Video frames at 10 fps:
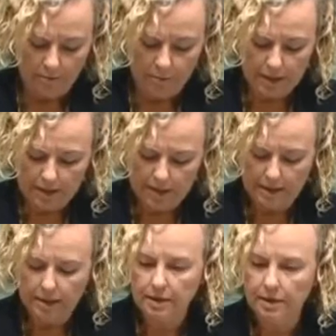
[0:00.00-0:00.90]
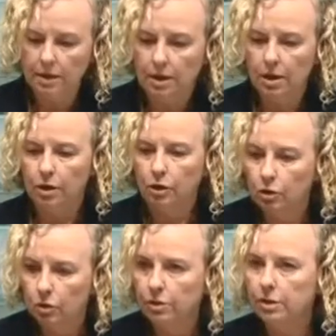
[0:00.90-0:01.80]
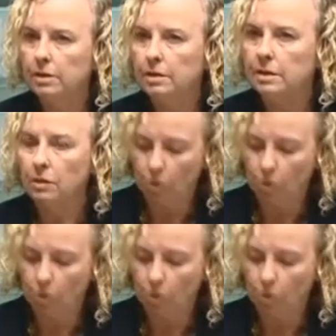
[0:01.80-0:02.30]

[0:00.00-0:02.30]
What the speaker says: businesses, unions,